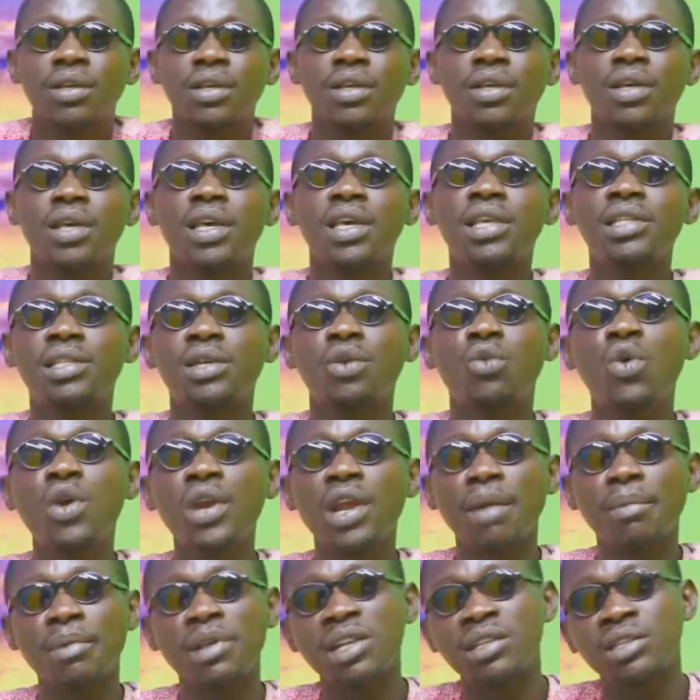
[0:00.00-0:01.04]
In the Queen, I
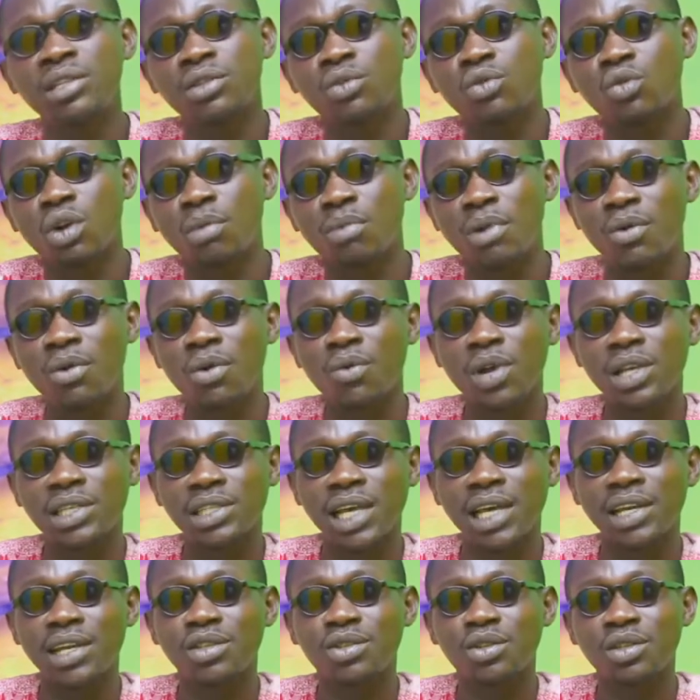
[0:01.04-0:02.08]
mean, doesn't come over Westside
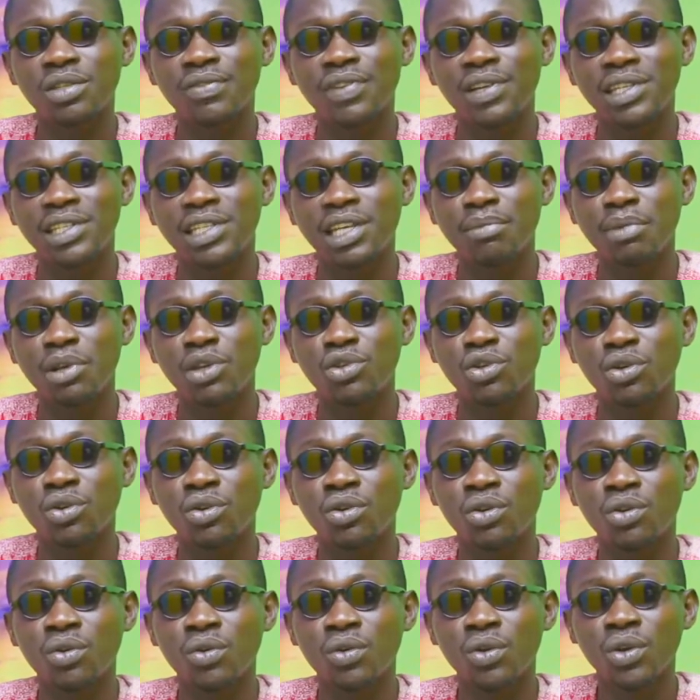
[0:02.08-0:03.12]
Exclusive Entertainment Show, no,
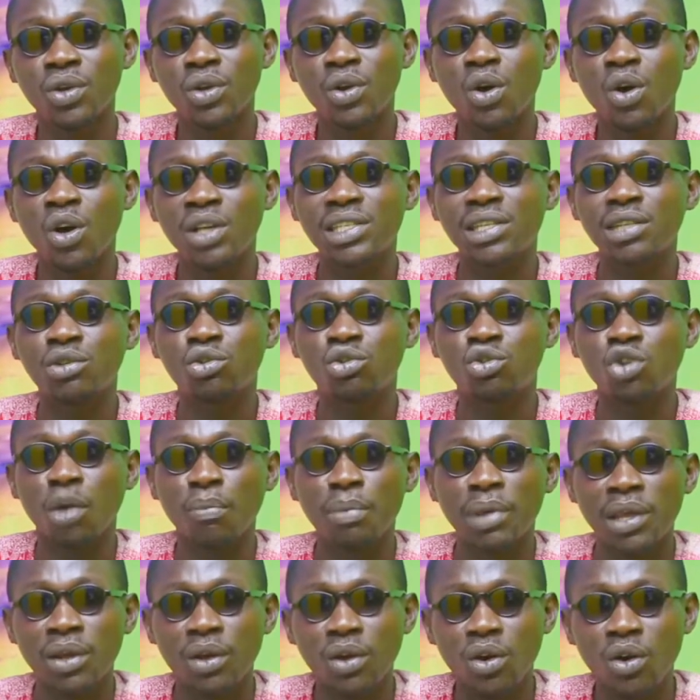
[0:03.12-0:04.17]
no, or the dummy,
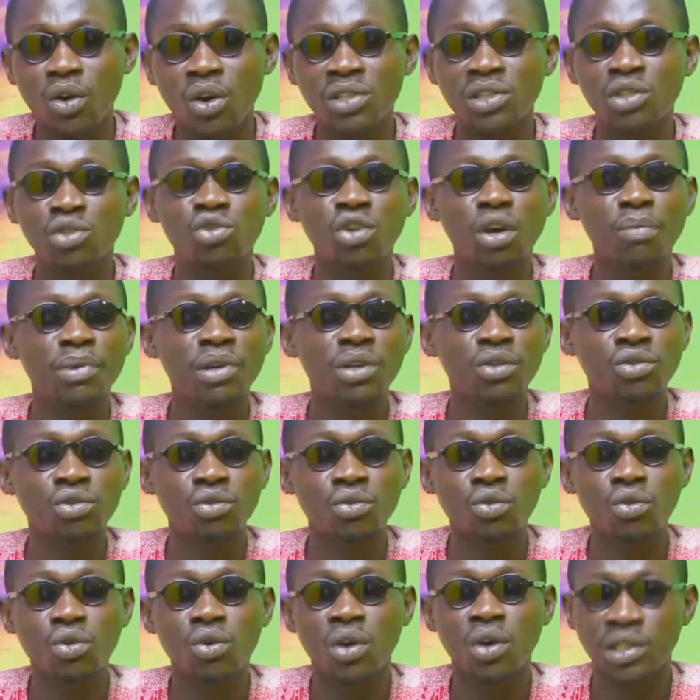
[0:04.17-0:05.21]
or the domino, so,
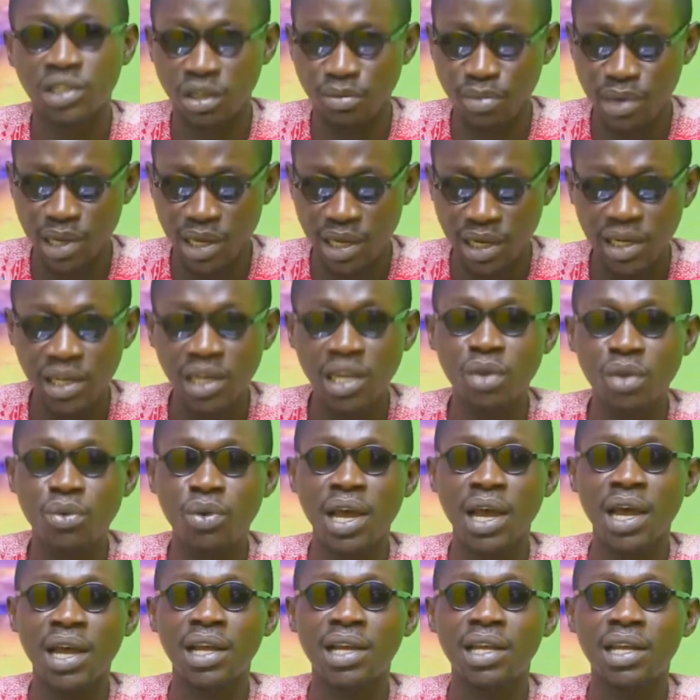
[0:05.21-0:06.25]
or the man, Nivea,
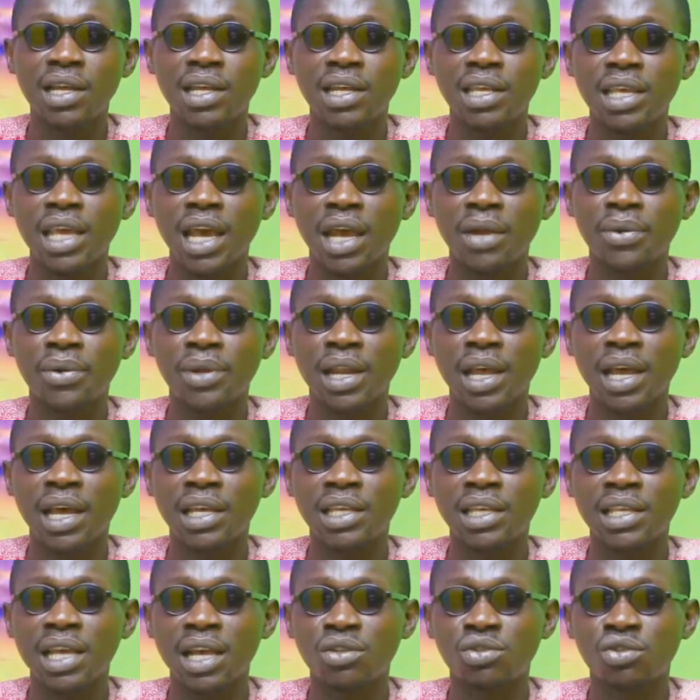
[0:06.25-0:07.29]
Yashana,
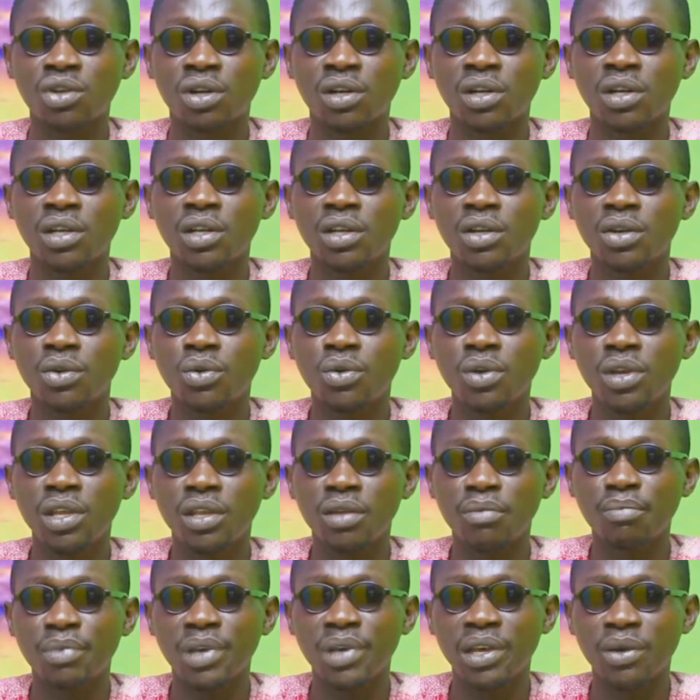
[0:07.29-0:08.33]
Yasor, Queenie,
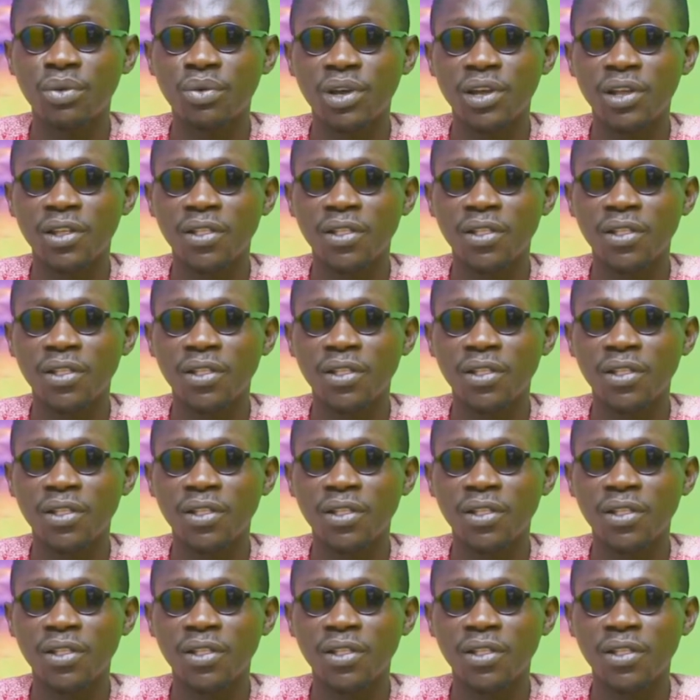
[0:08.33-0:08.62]
my uncle.